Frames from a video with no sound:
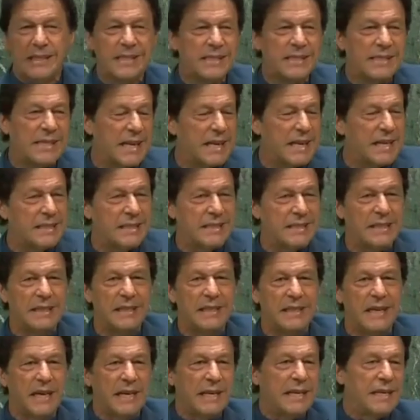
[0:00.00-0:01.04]
Christianity,
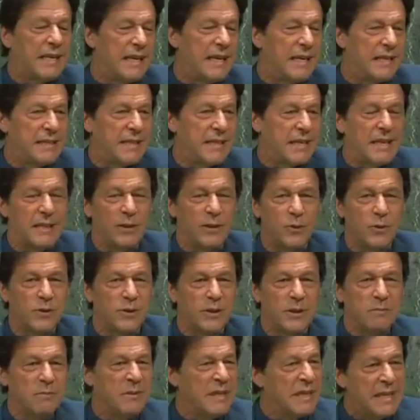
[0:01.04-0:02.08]
neither
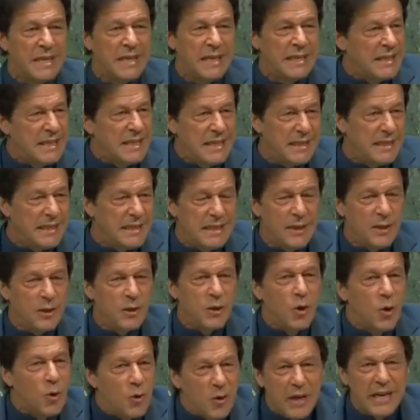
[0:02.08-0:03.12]
Hinduism.
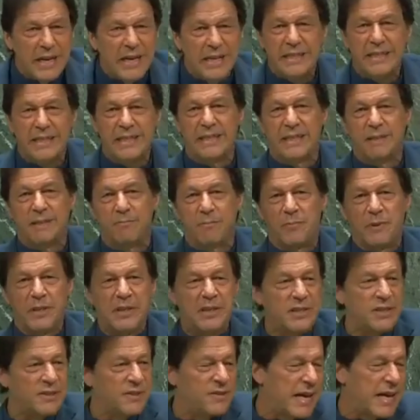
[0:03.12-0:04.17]
No religion
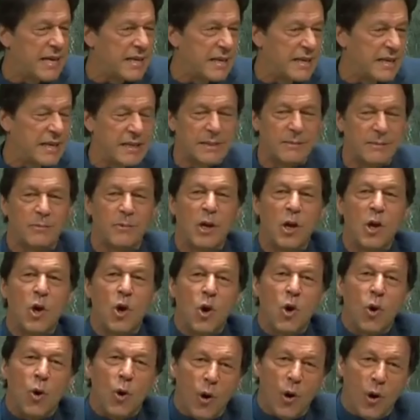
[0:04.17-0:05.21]
preaches radicalism.
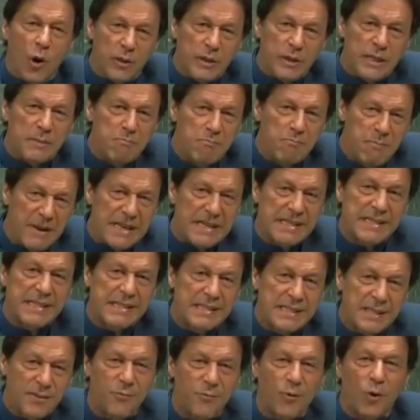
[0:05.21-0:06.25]
The
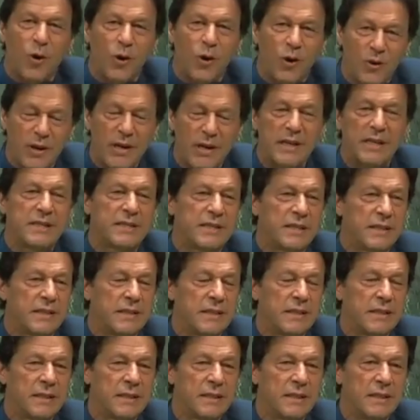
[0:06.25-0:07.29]
basis of all religion
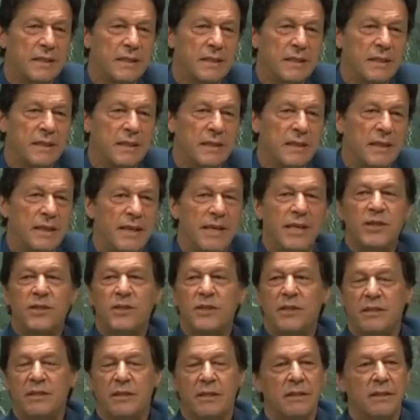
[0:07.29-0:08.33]

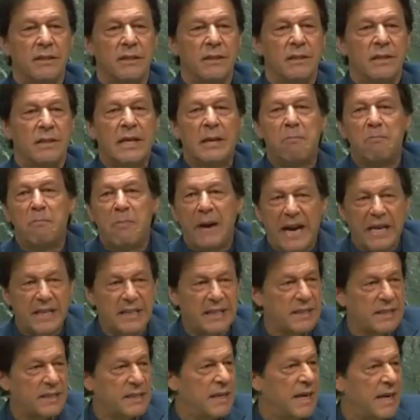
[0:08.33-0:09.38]
is
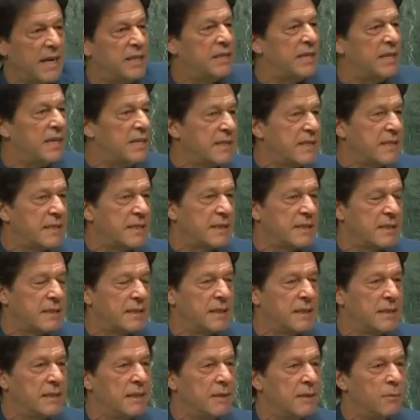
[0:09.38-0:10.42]
compassion and justice,
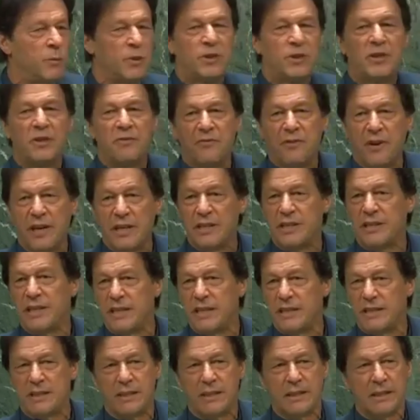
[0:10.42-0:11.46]
which
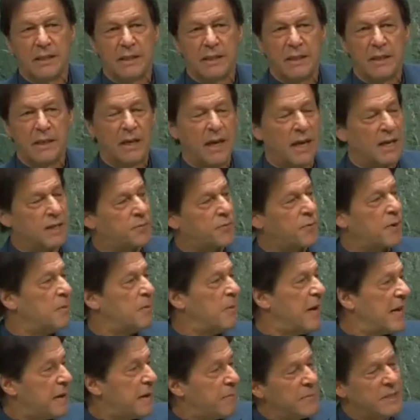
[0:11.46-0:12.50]
differentiates us from
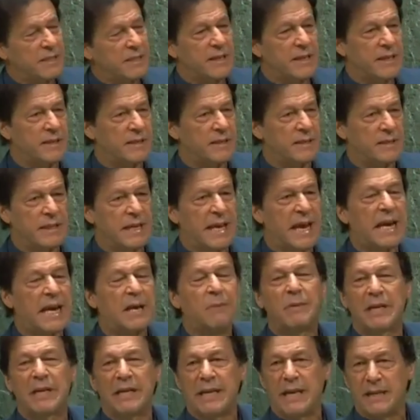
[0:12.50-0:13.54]
the
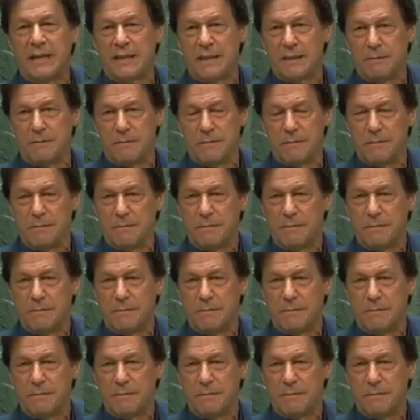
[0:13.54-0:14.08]
animal kingdom.